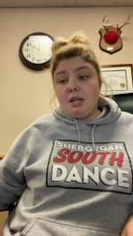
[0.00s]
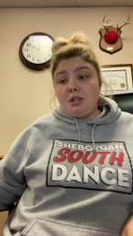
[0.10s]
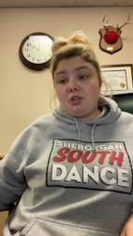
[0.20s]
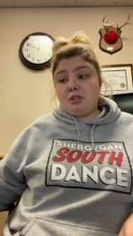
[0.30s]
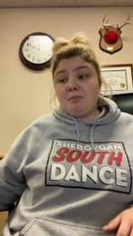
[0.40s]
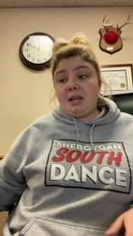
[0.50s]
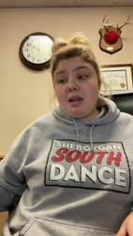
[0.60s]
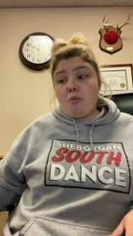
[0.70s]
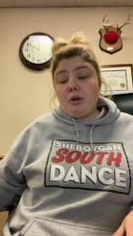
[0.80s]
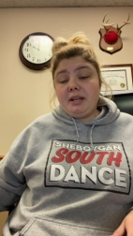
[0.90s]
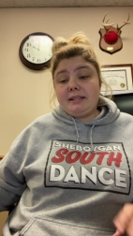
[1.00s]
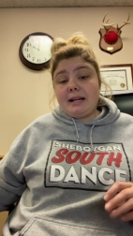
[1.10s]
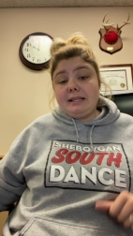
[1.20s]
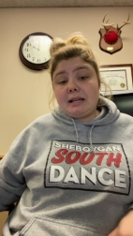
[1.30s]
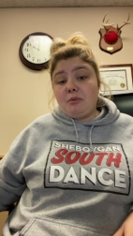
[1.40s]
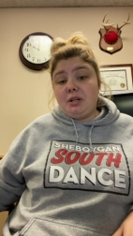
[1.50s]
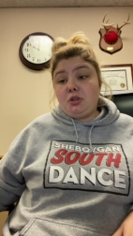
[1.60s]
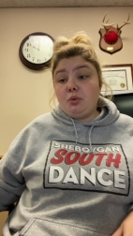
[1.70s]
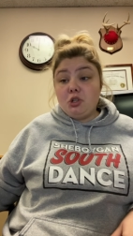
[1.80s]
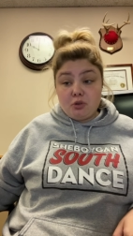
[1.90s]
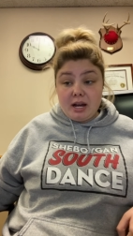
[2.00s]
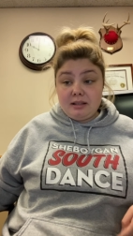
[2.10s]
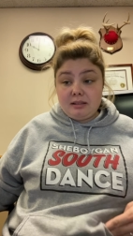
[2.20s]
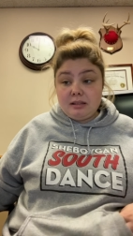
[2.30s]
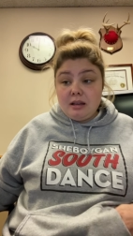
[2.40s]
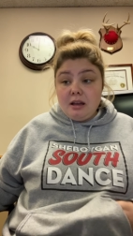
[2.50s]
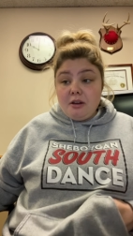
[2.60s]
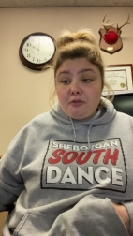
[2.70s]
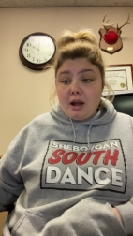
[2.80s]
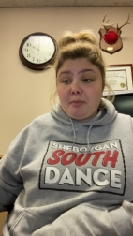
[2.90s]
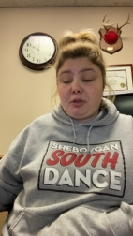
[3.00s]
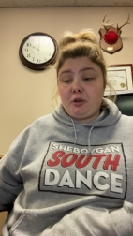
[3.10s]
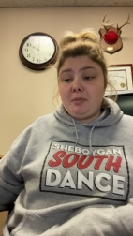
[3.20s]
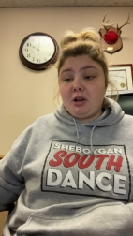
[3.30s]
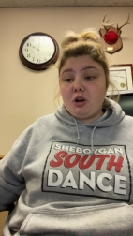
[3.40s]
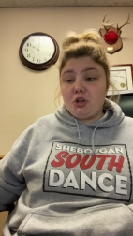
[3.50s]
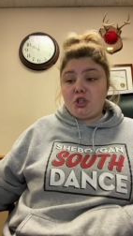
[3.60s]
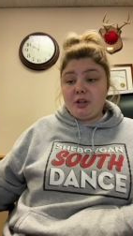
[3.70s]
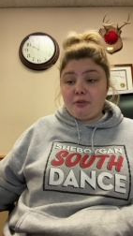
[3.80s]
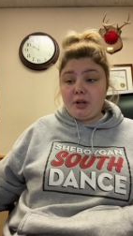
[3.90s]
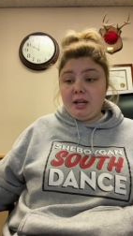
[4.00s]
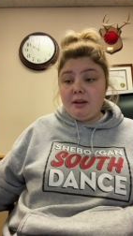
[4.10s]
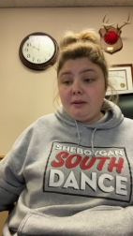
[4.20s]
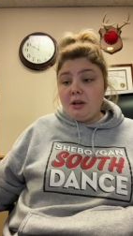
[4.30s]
So, some key warning signs I wanted to address for hypothermia are shivering,